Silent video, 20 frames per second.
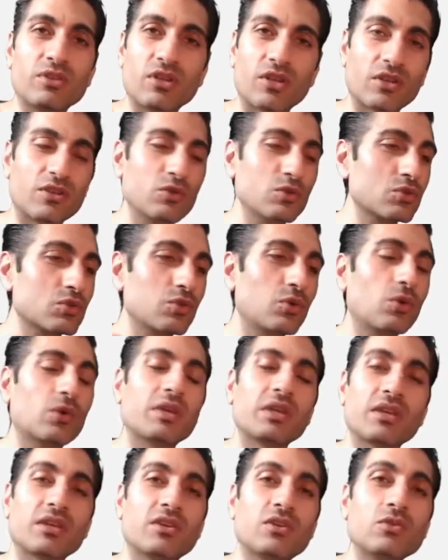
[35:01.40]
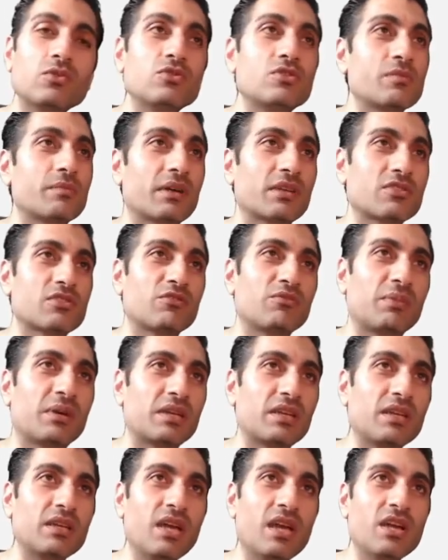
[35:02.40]
you're talking huge amounts of
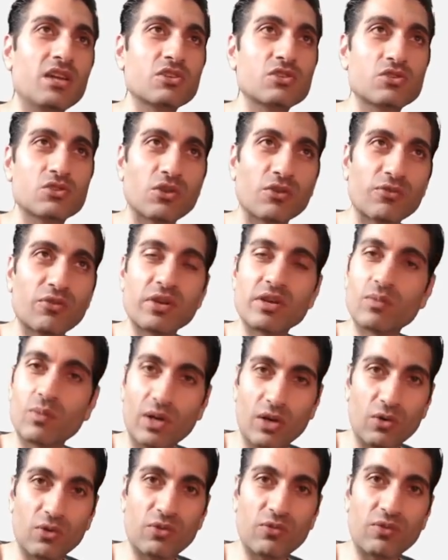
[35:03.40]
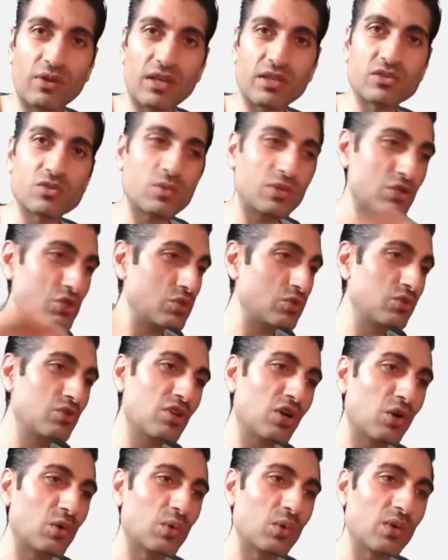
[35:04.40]
money, sovereign wealth funds, which
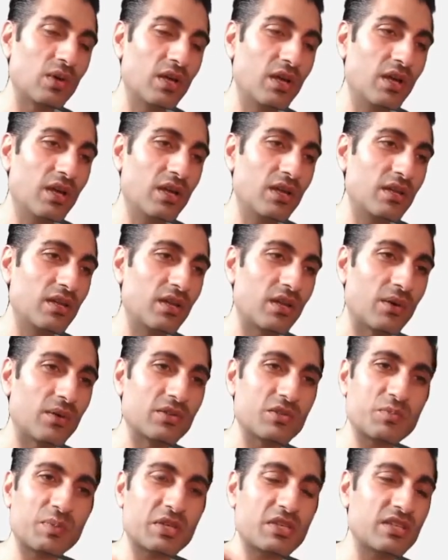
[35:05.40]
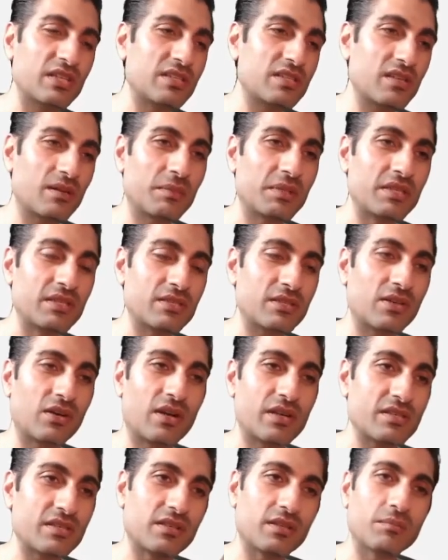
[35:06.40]
especially some of these
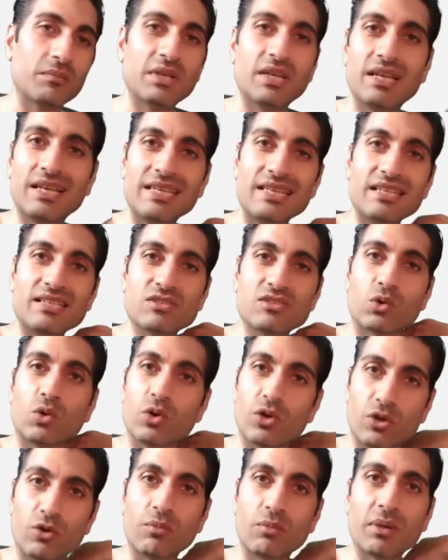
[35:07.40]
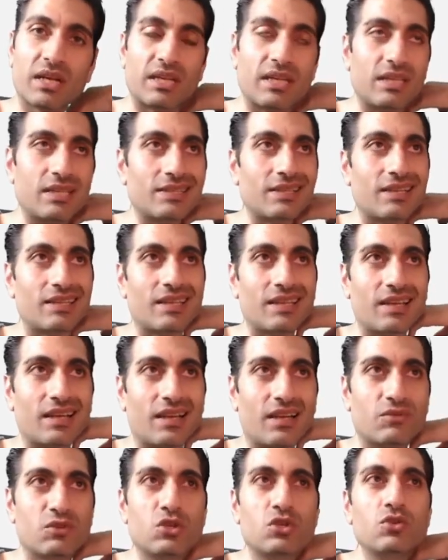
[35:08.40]
guys in the Middle East, oil money that they
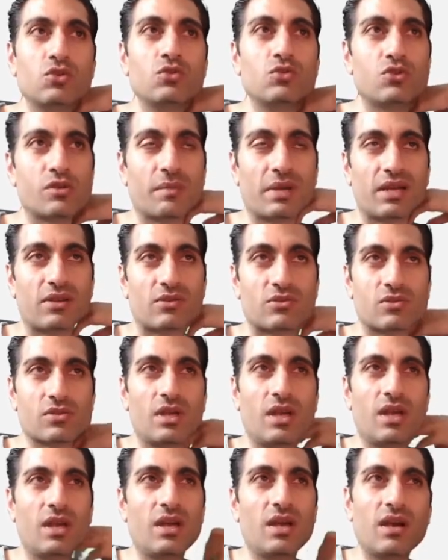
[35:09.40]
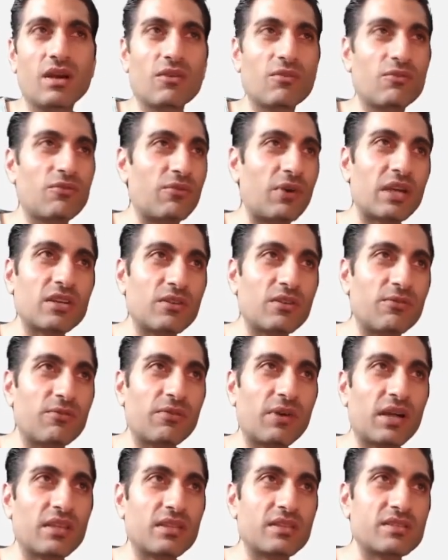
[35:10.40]
have, huge amounts, fund of
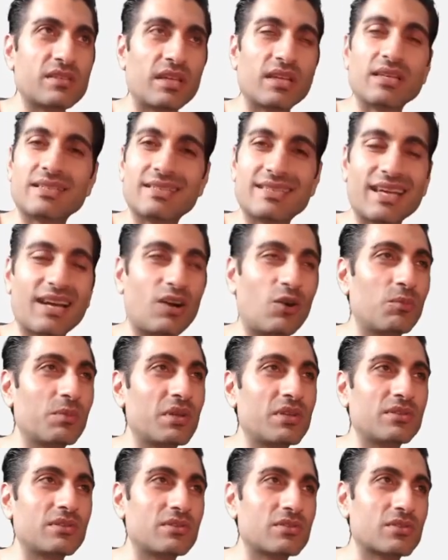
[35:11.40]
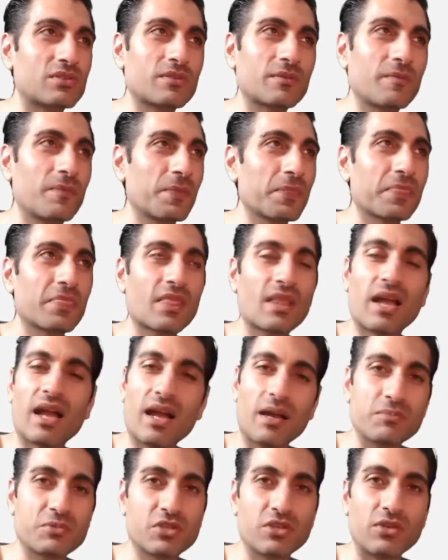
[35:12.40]
funds, endowments,
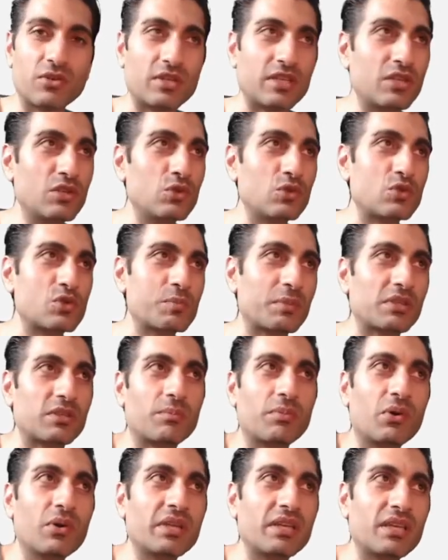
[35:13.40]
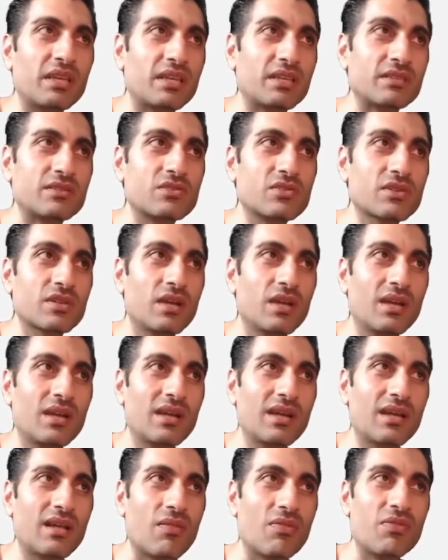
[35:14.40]
absolutely huge. But the point is,
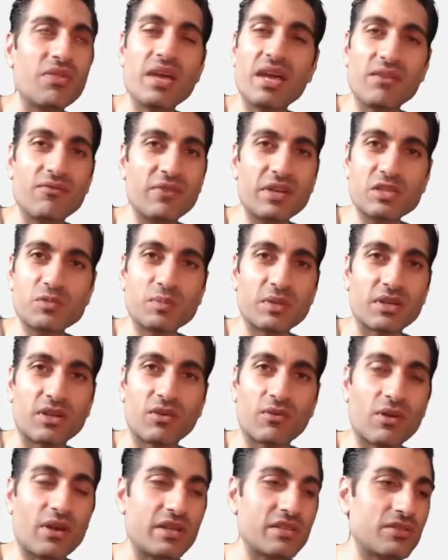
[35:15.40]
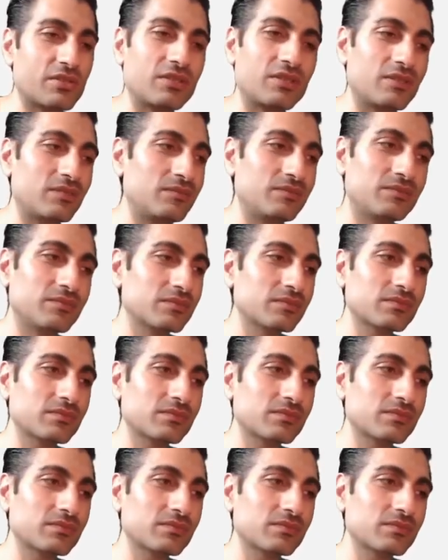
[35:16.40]
their investment horizon